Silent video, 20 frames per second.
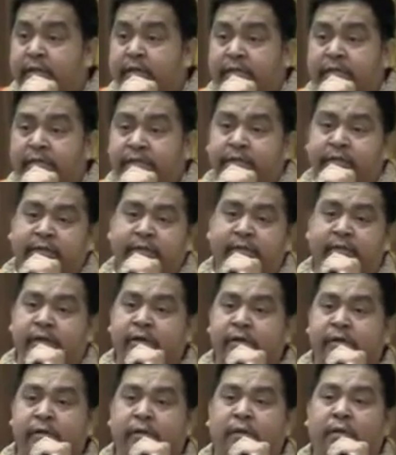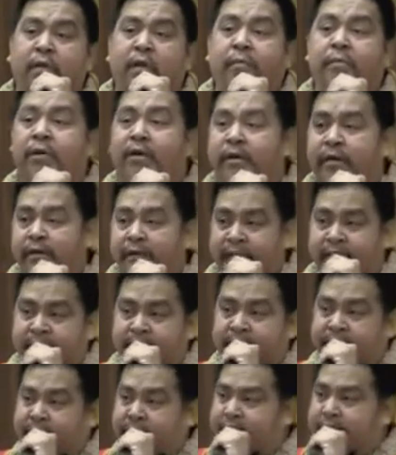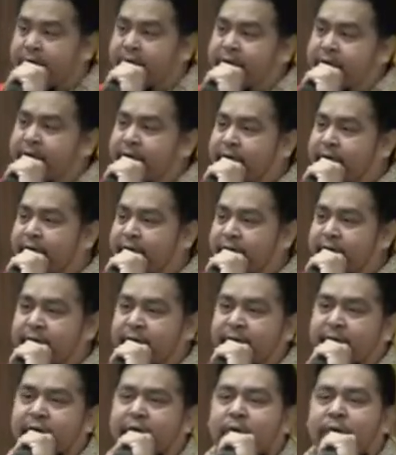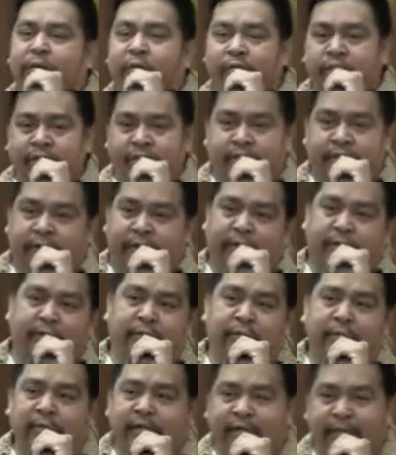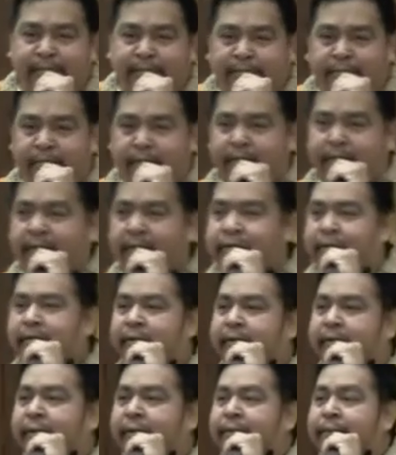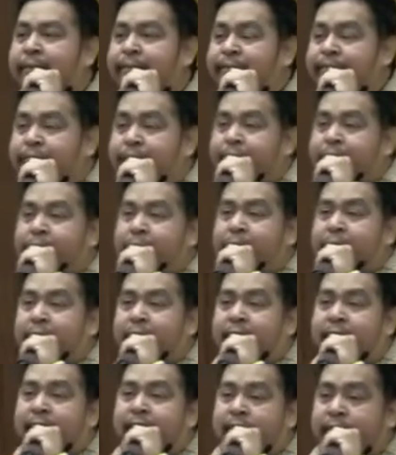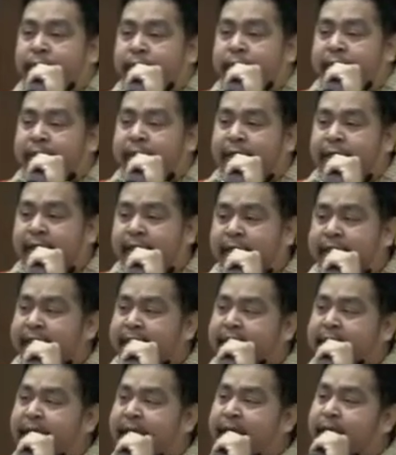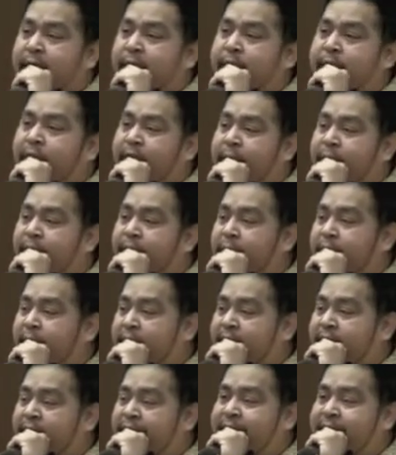So you got your Walmarts and your Lowe's, your Home Depot, you know, and so us as Indian people have